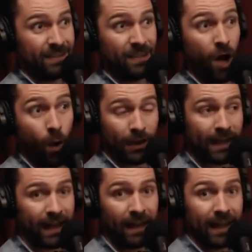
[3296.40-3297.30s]
doesn't no, make
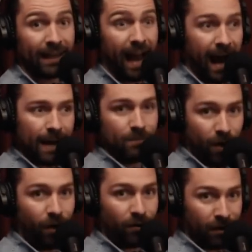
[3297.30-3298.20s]
like, sense. No, like I'm
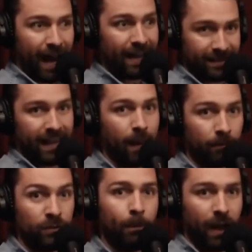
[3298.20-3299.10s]
not gonna ask
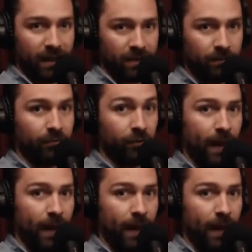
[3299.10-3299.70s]
them to buy something from